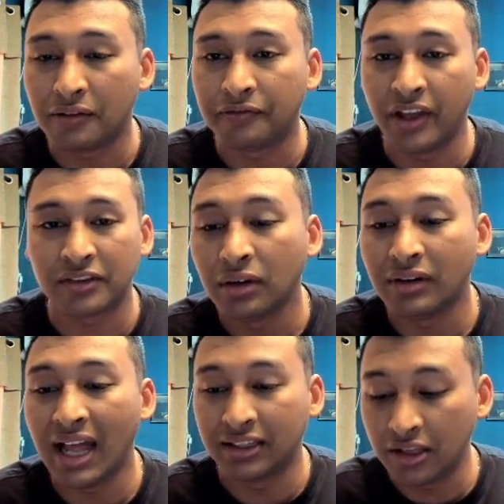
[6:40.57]
phase
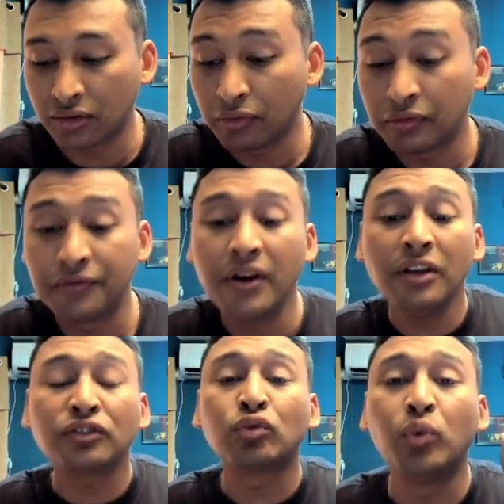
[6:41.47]
like this,
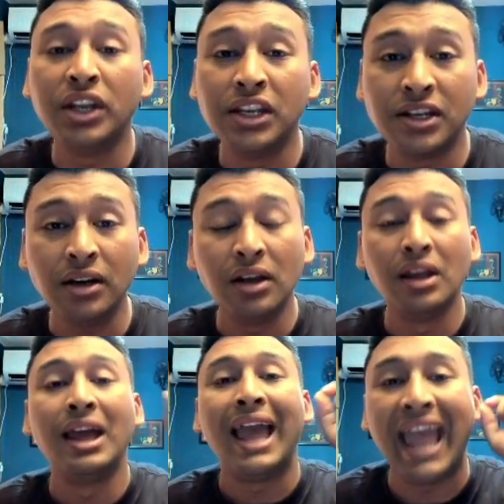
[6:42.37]
first we need a
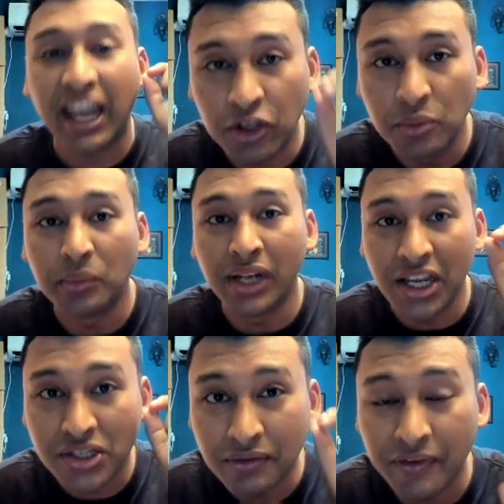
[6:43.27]

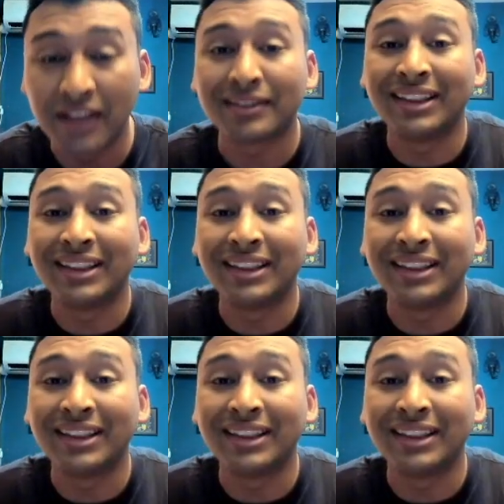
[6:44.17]
accumulation phase.